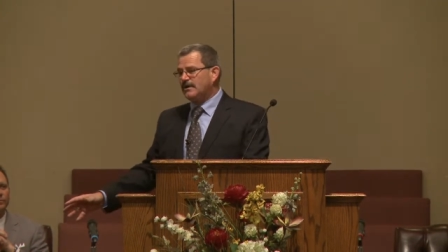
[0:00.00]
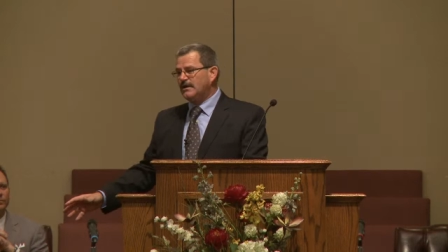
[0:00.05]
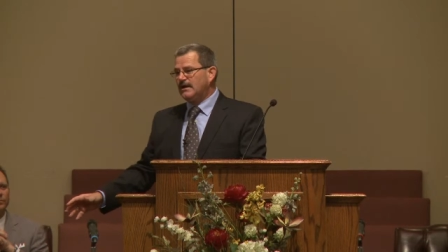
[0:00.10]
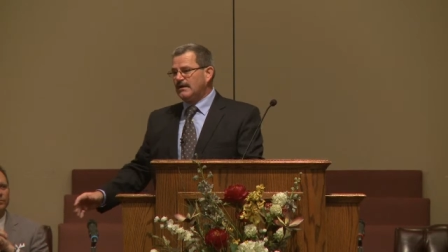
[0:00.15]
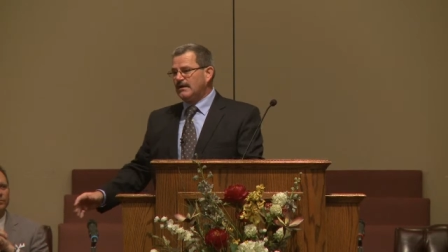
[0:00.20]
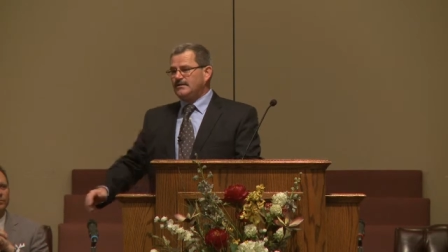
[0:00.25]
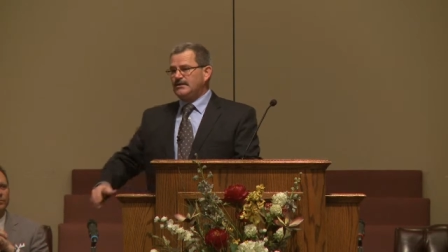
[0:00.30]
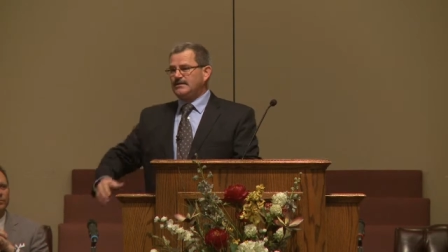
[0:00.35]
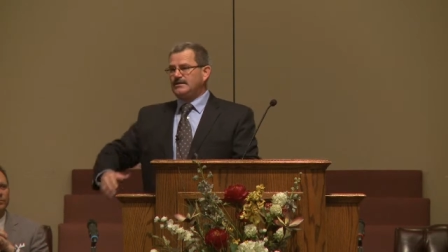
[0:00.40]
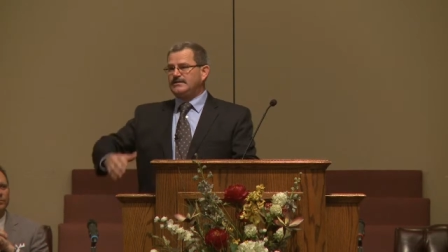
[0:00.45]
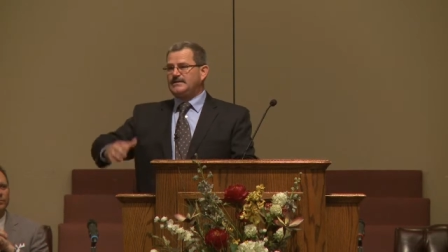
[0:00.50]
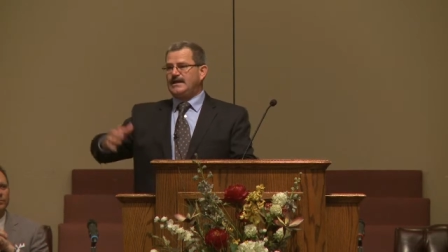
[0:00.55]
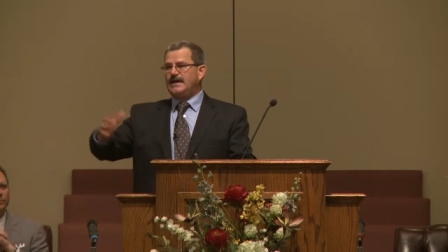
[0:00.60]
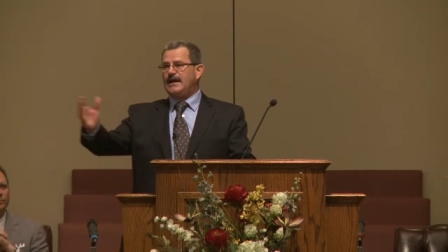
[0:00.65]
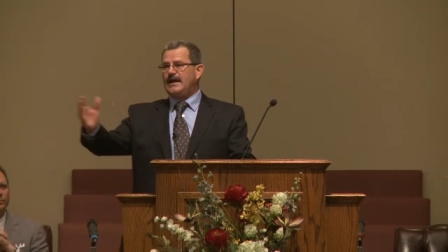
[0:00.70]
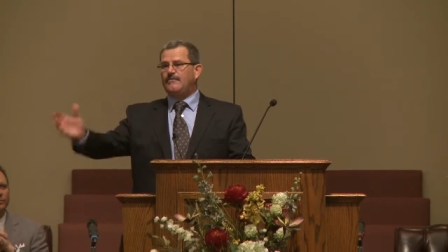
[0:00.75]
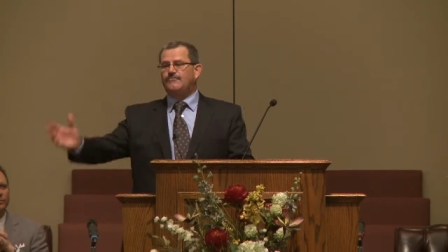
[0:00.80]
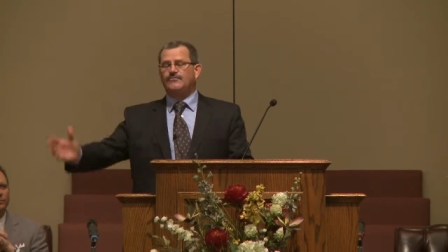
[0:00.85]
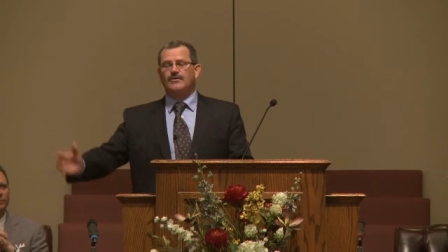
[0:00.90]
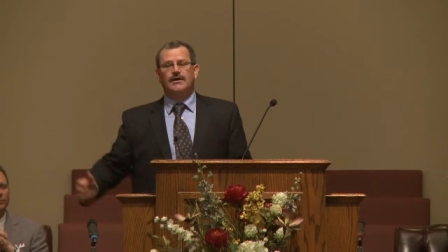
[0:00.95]
And then the day
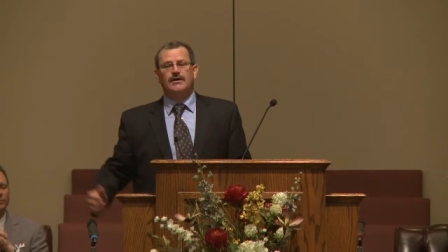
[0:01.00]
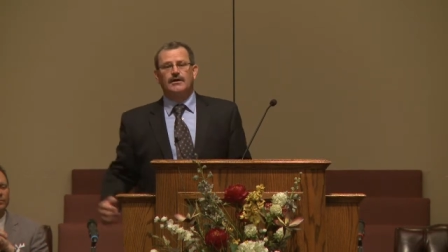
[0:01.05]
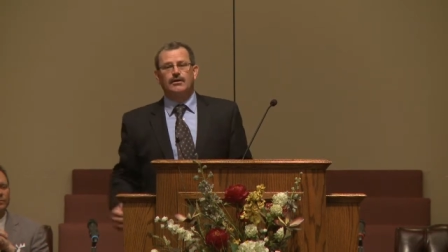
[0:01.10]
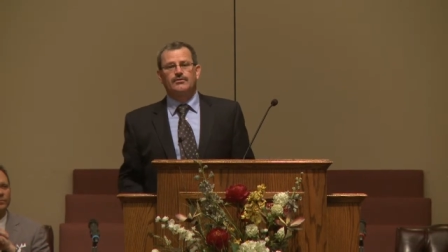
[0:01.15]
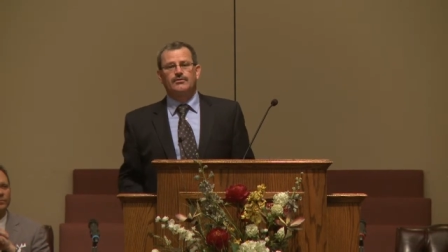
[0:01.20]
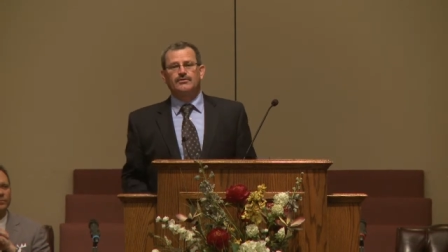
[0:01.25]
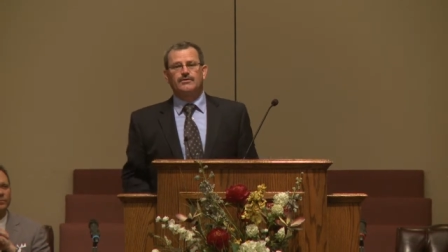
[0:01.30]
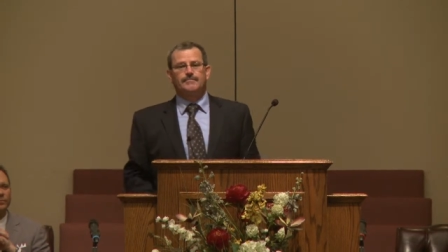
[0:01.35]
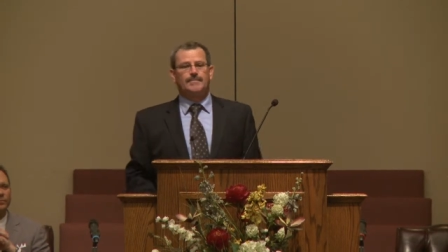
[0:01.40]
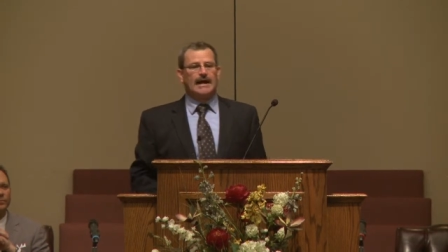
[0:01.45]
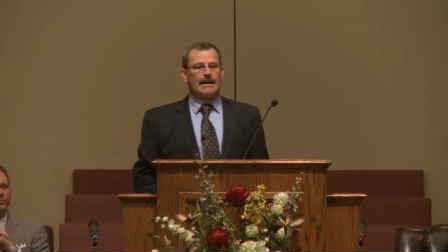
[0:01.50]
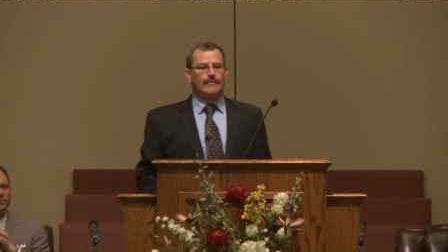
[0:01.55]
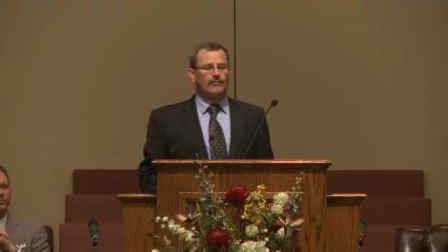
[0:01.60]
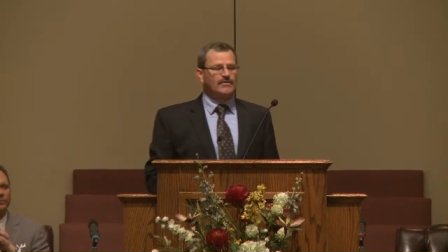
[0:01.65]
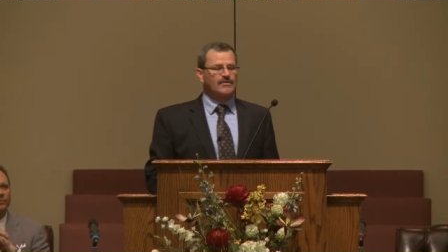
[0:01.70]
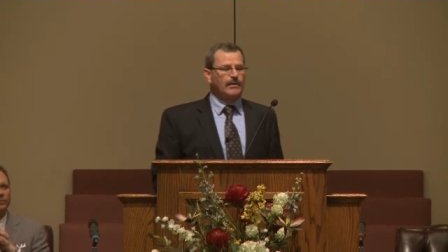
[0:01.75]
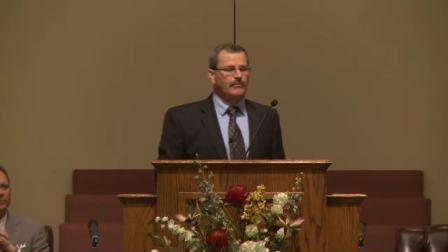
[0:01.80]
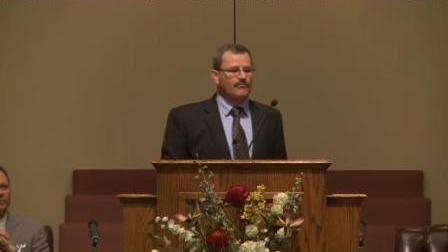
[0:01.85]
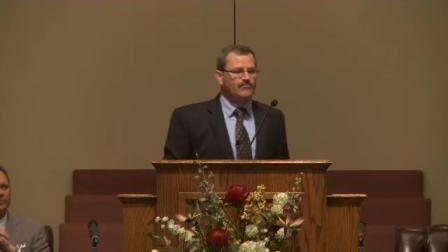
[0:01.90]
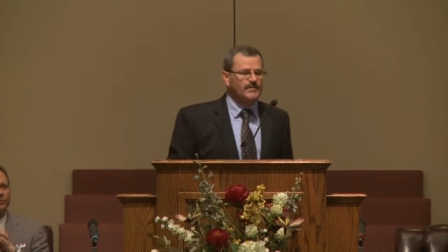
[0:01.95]
after I unloaded the Bibles,
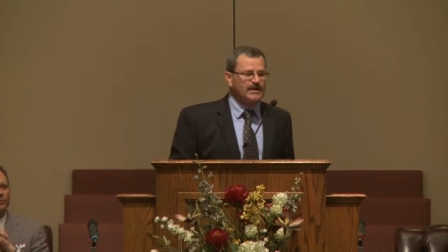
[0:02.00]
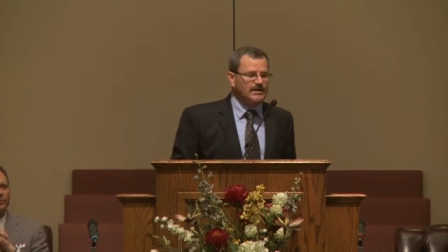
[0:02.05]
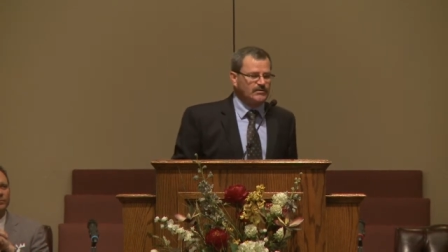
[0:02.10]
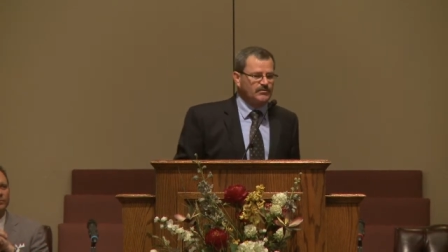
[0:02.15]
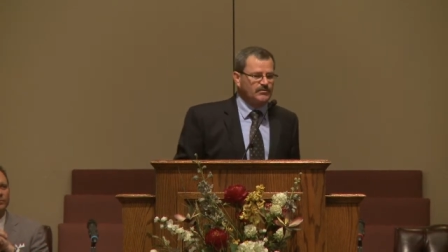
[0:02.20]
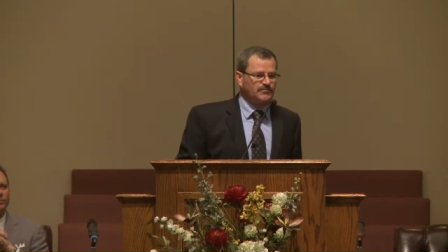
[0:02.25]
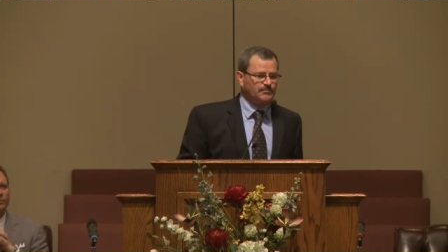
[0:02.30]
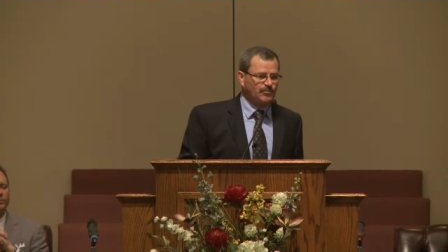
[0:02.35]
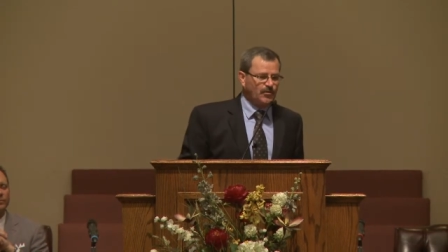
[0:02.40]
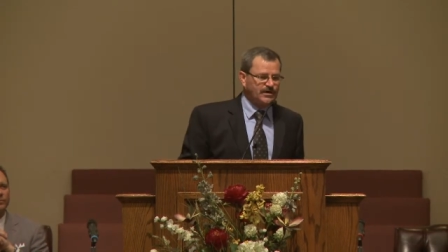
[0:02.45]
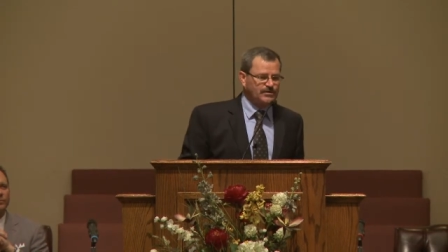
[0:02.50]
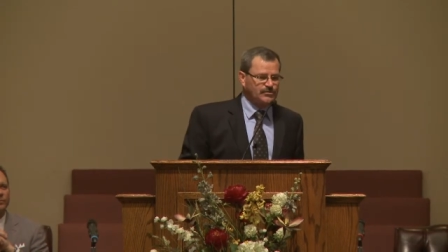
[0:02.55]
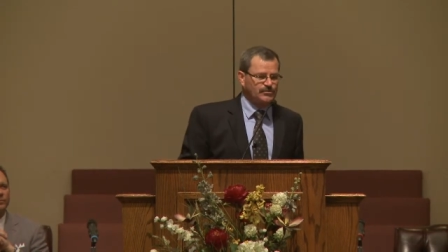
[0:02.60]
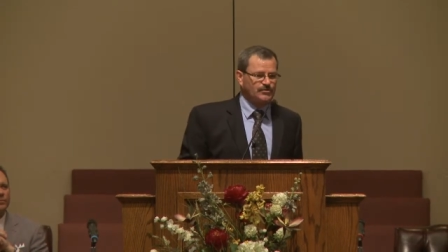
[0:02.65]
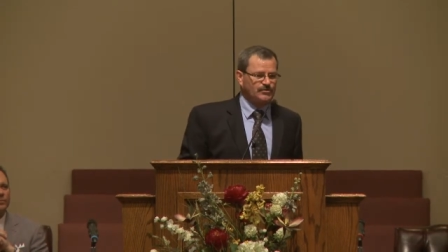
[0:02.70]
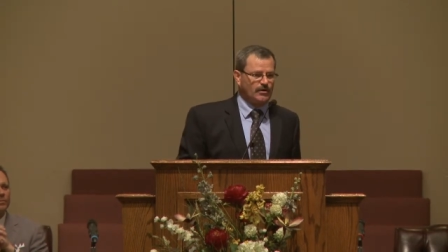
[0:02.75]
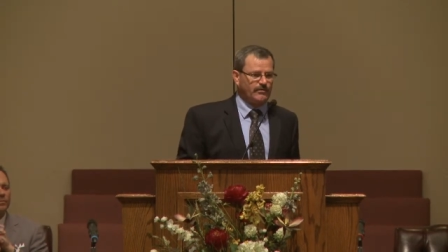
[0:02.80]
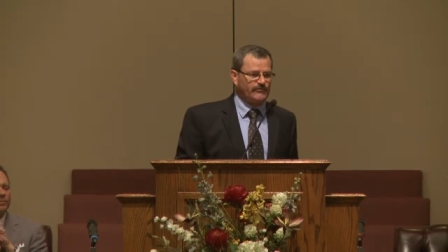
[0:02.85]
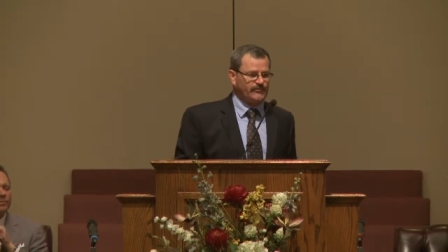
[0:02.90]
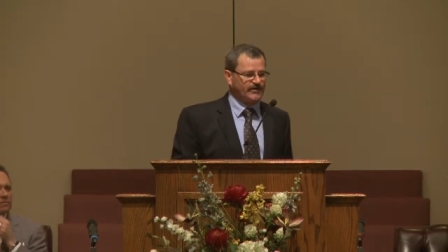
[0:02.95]
I was meeting with preachers
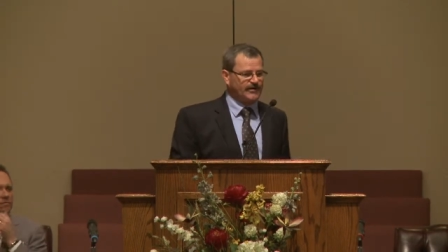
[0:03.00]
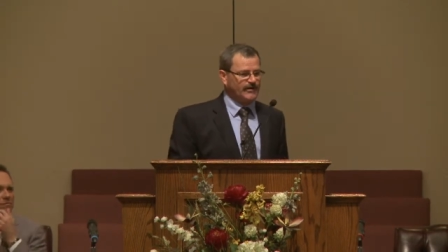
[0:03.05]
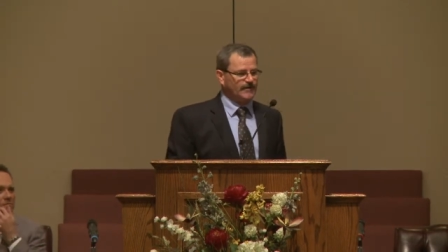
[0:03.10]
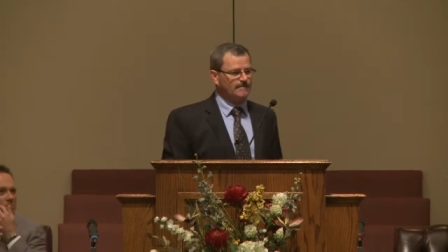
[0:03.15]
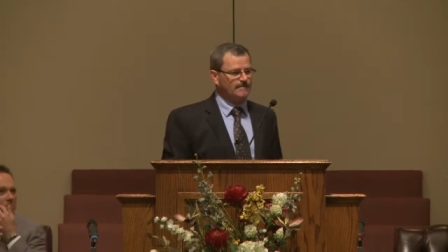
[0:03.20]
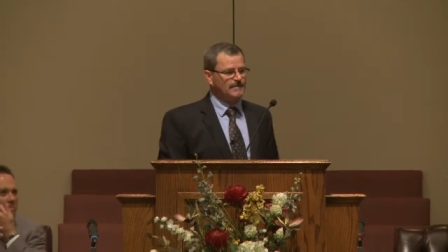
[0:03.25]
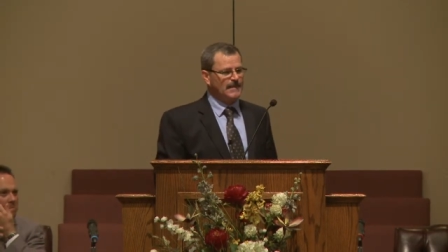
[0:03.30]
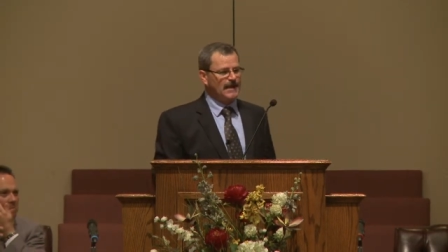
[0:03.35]
over there